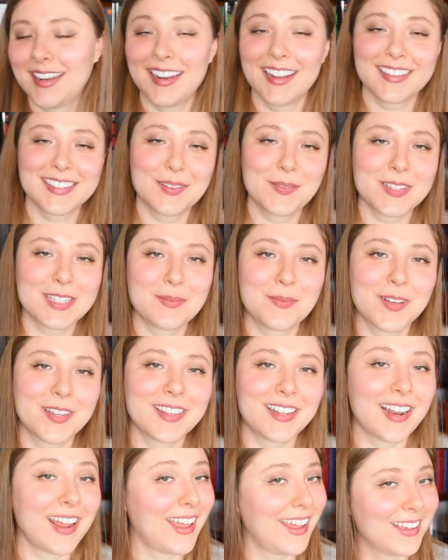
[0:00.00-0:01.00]
Next up is a book
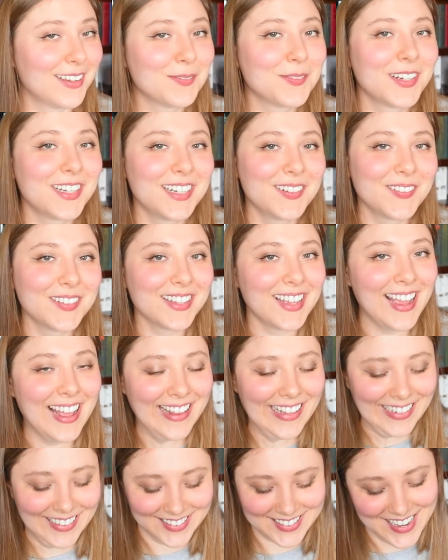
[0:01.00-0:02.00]
that I am reading with
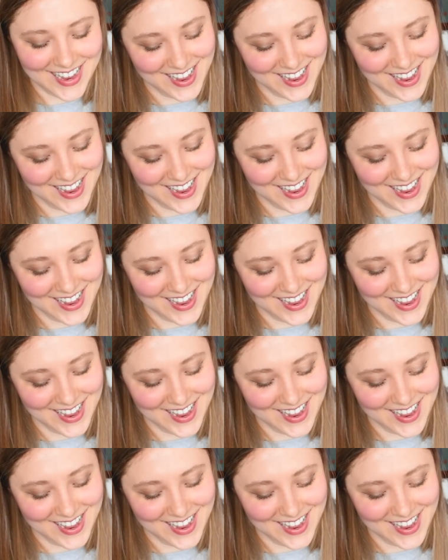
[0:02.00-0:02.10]
Alex